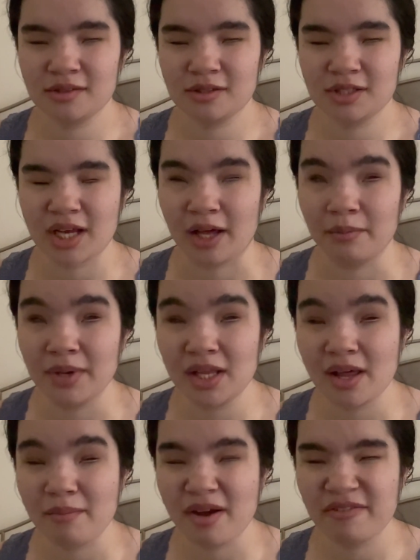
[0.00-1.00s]
tell me
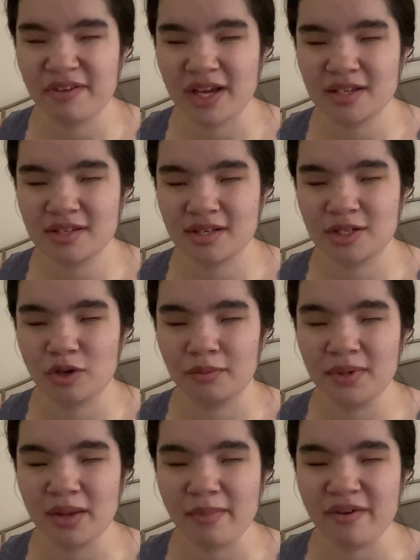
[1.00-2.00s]
that it told
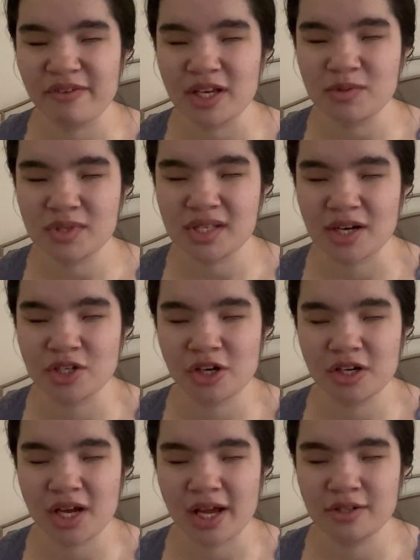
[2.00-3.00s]
me that my face was
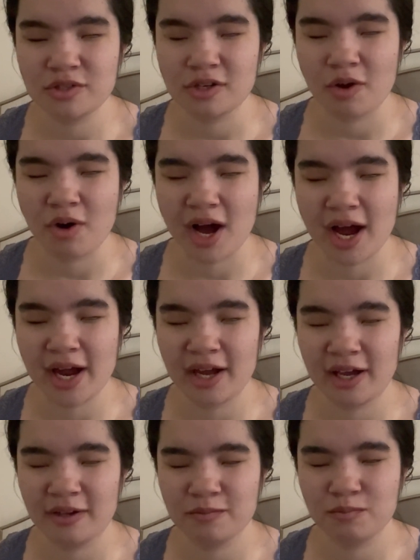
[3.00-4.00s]
centered, and so
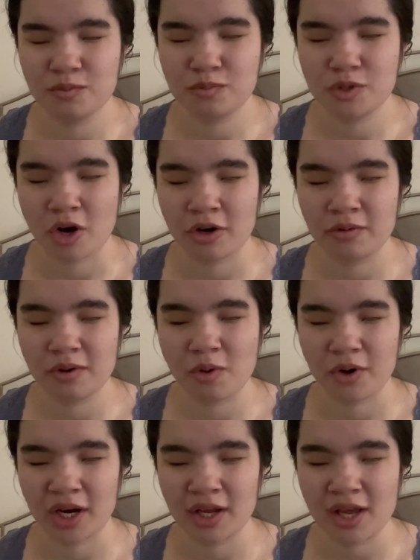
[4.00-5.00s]
I started
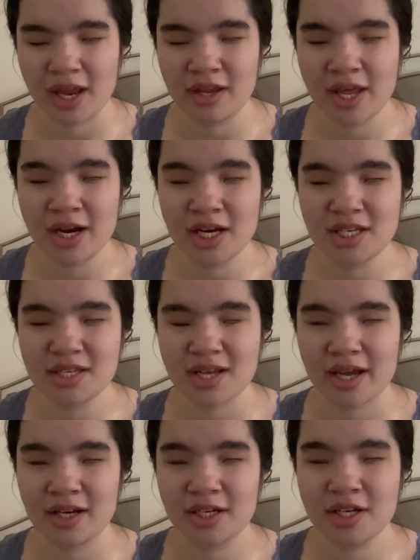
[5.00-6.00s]
recording, and then it
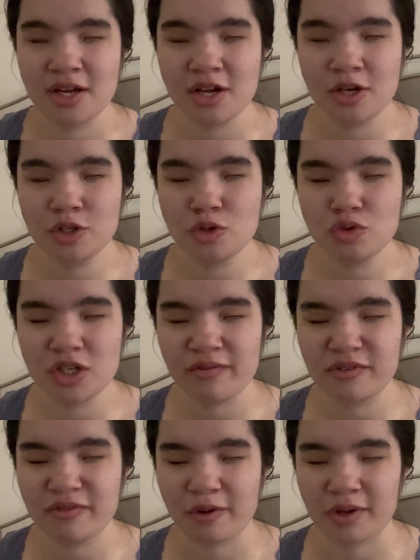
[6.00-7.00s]
decided to
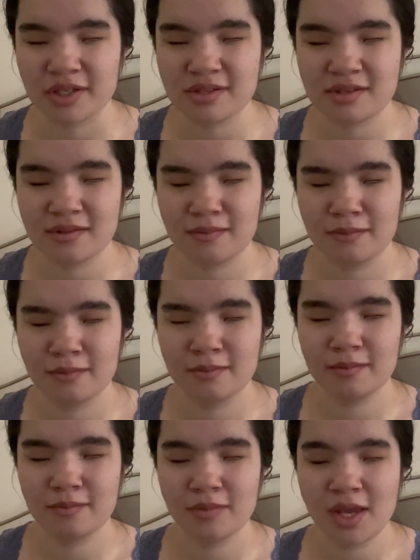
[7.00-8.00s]
shift focus.
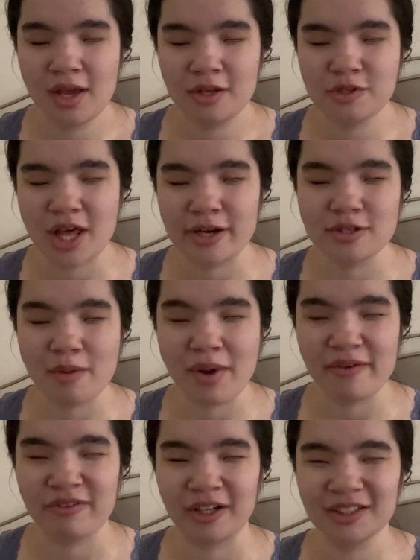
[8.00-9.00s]
So that is not
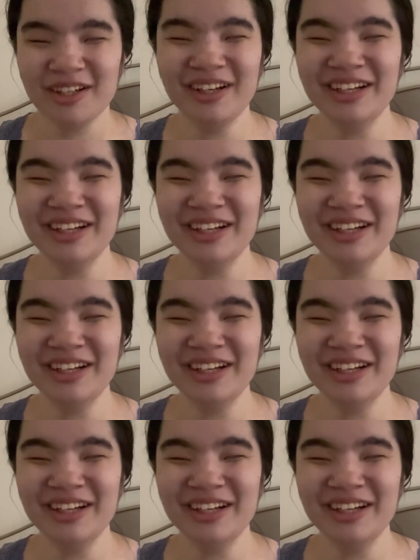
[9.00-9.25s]
my fault.